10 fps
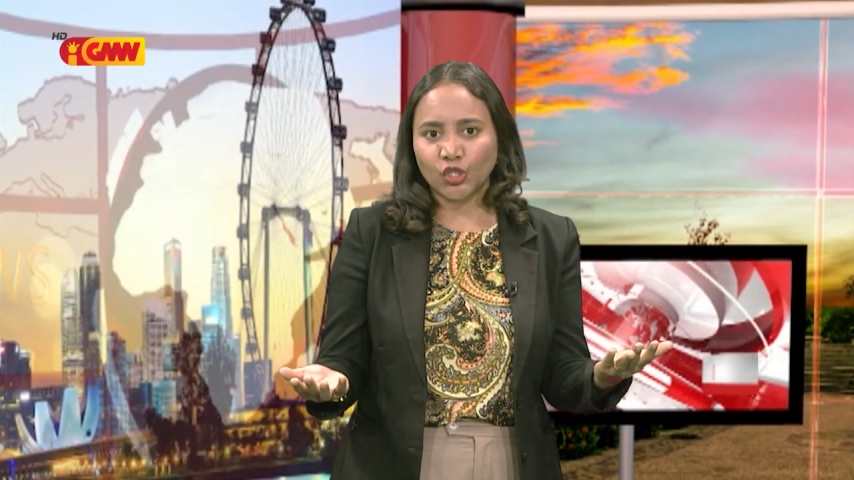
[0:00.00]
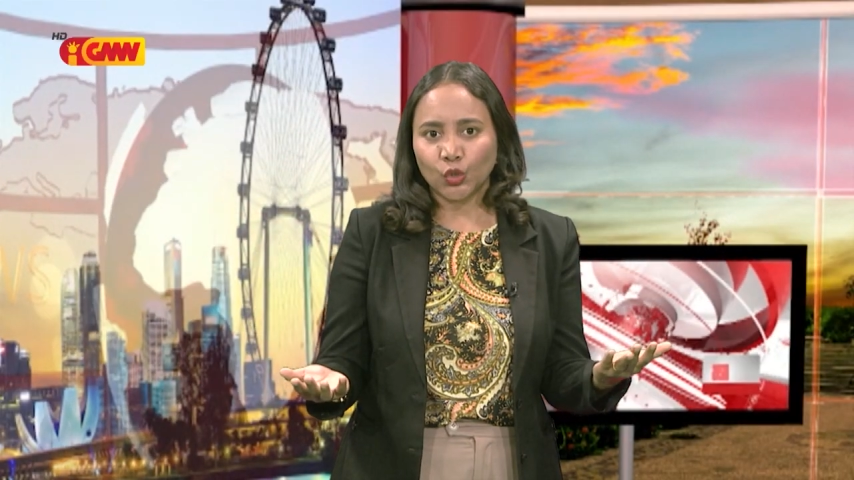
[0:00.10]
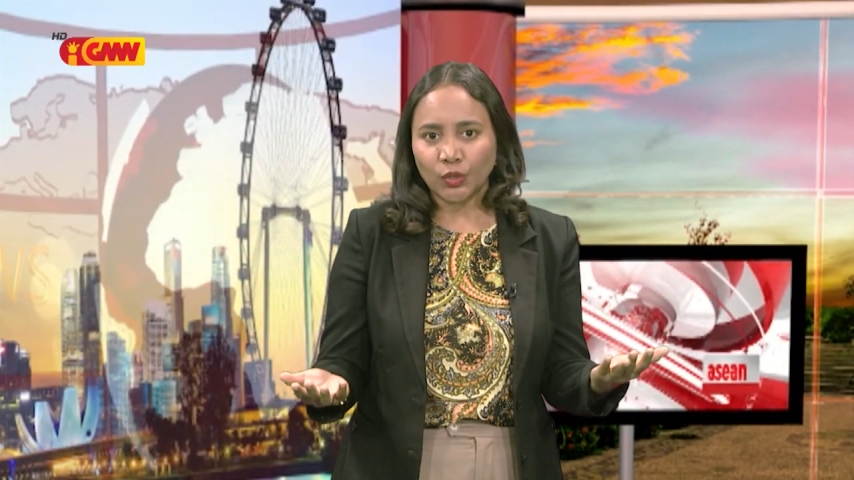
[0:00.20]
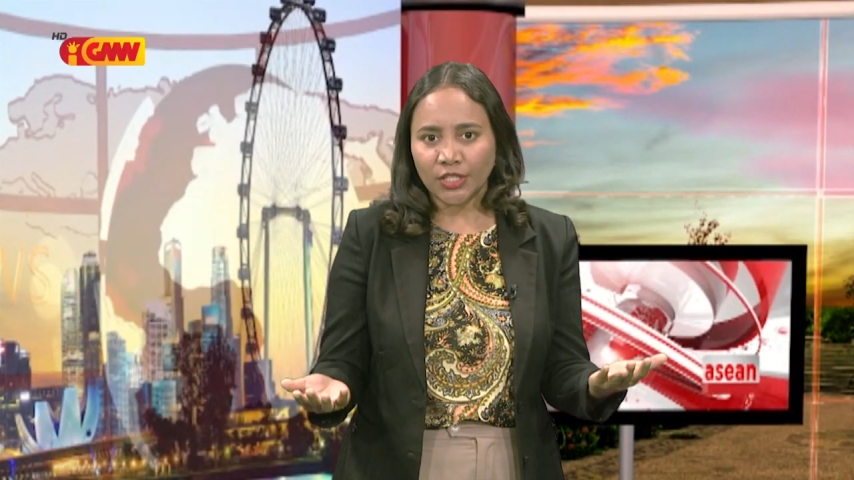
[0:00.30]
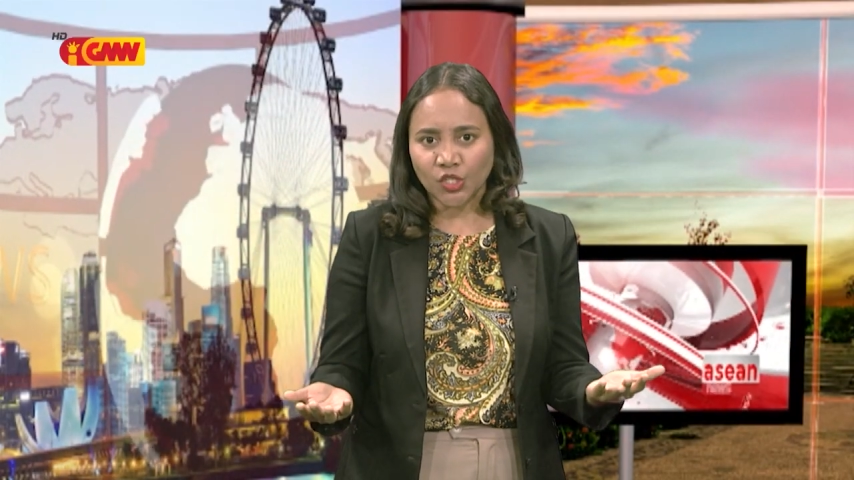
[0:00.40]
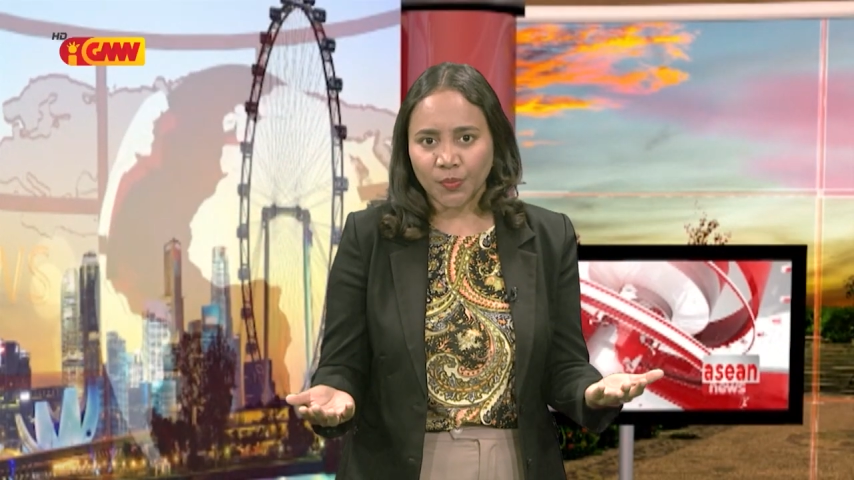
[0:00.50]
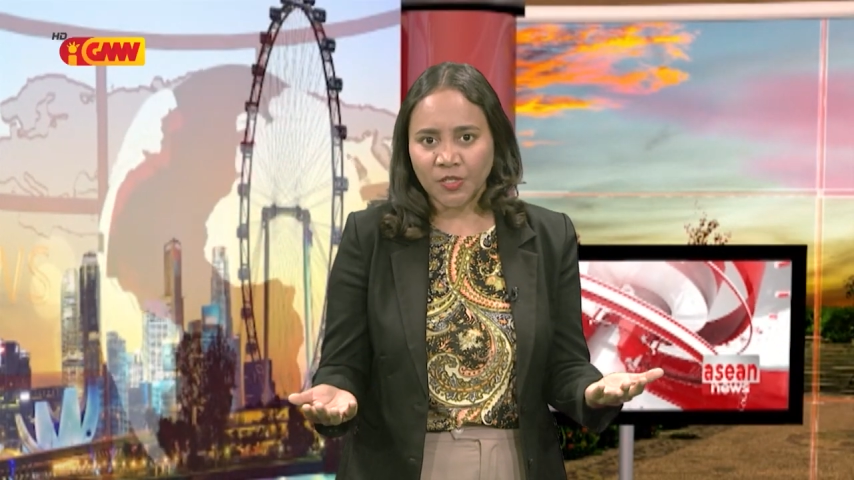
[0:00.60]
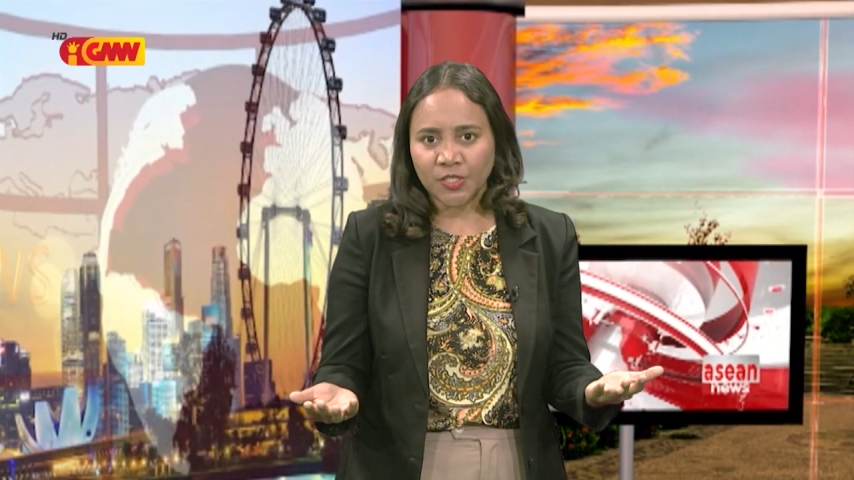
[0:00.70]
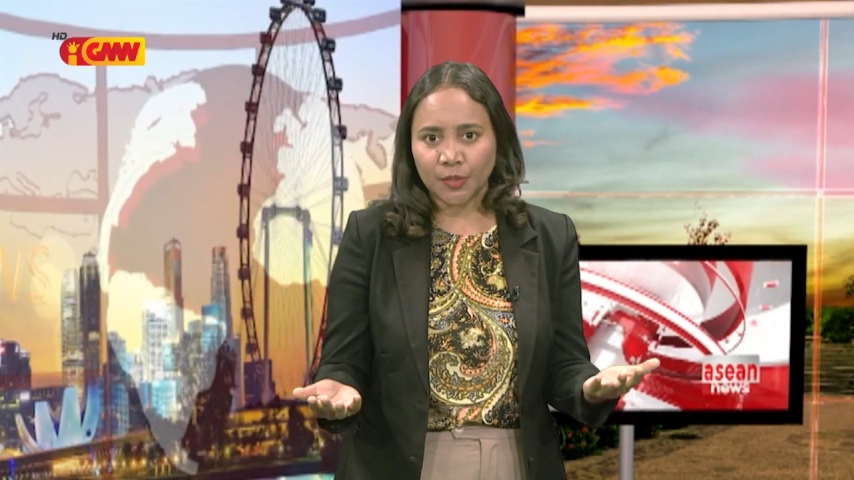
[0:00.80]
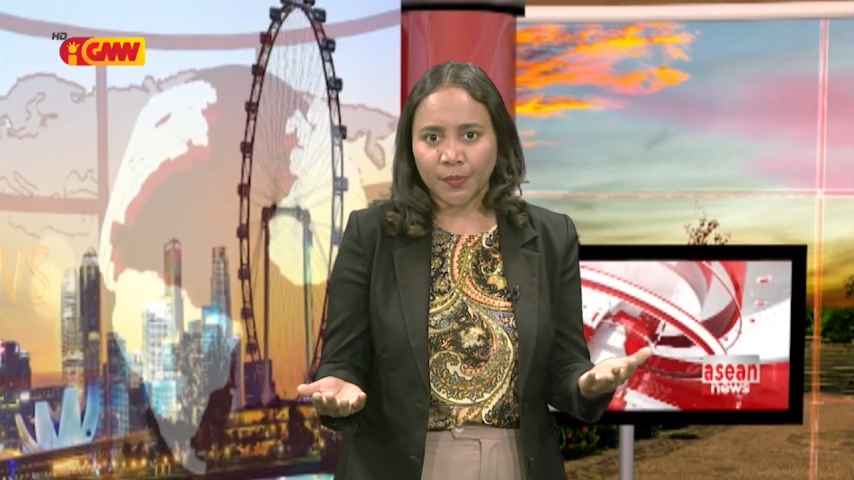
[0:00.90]
junta's
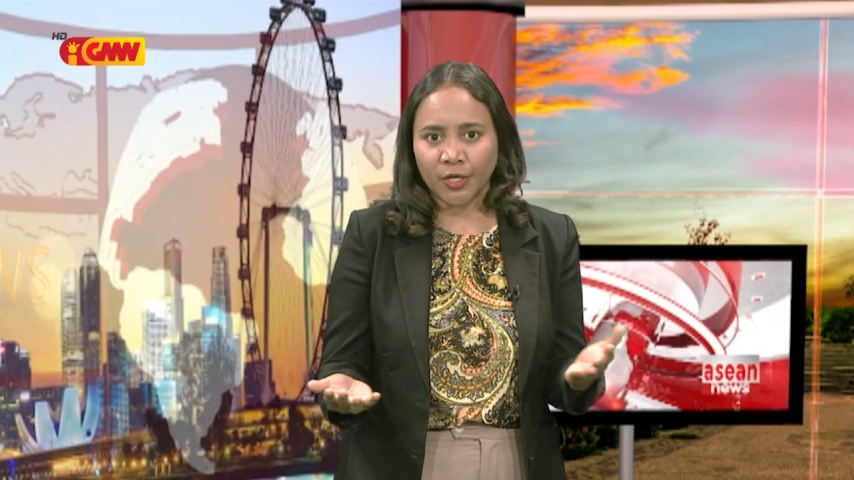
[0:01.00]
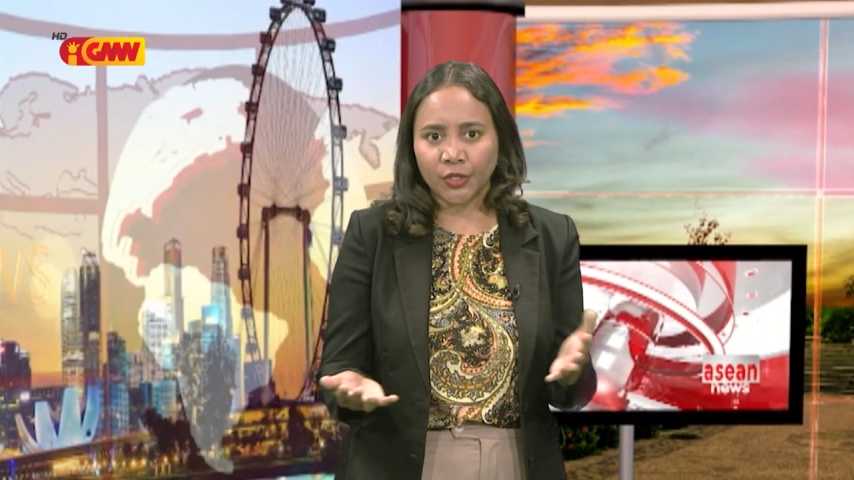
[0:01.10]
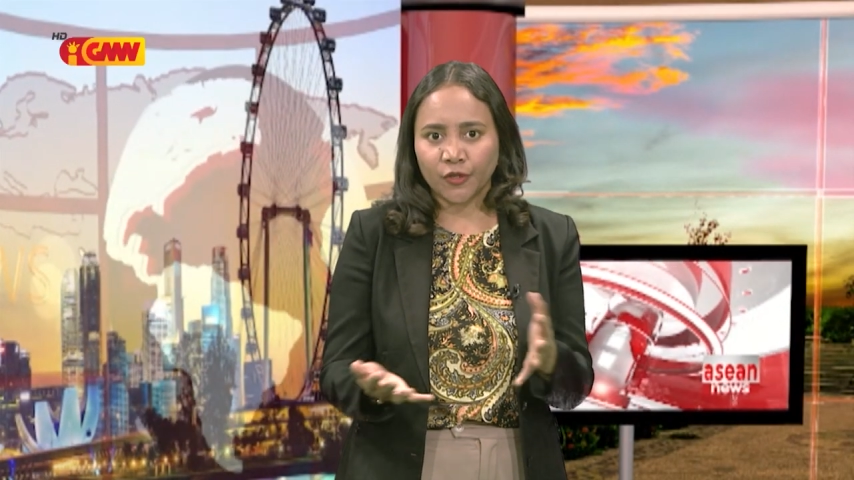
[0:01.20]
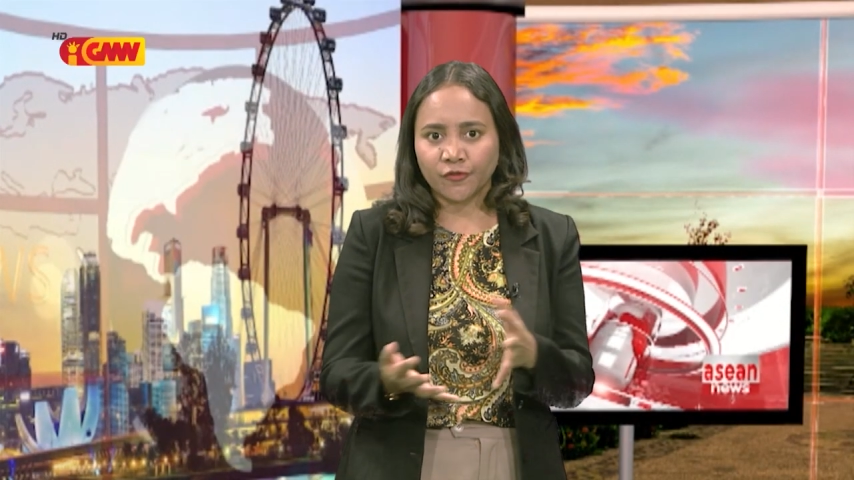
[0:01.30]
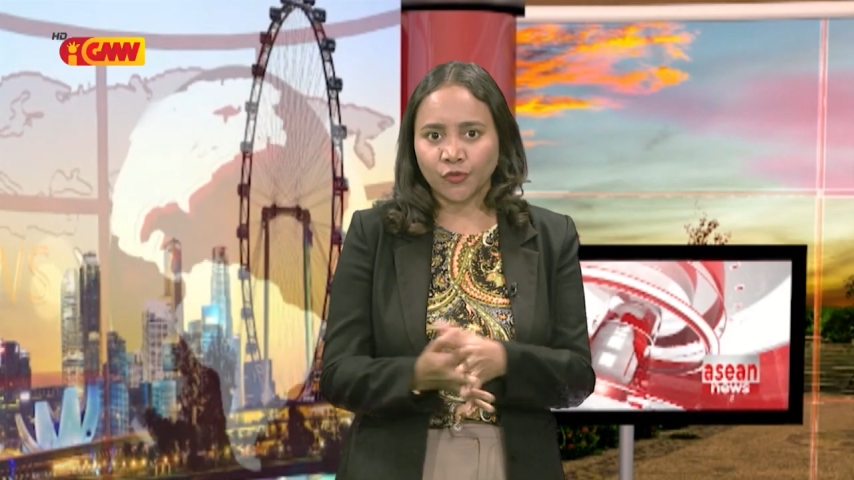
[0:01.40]
partial pardon of